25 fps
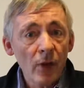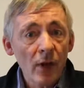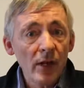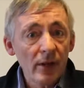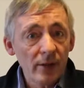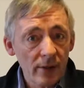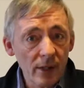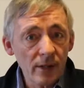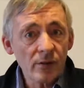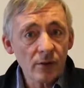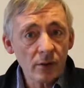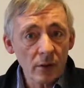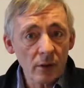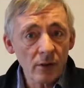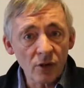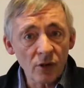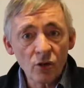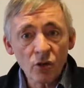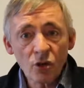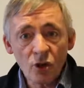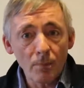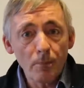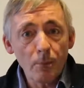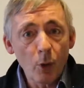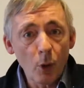then
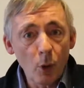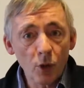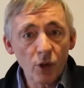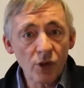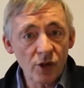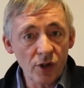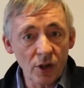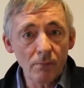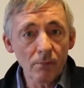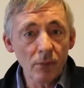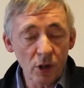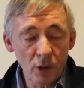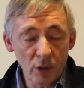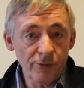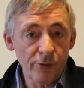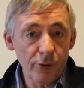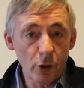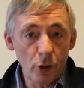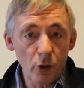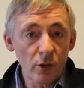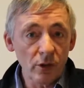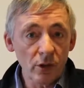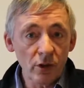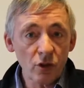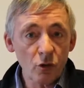supporting
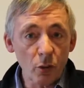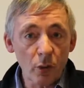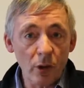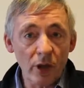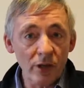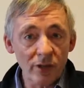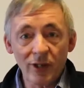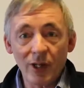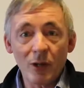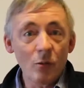Millview in this way is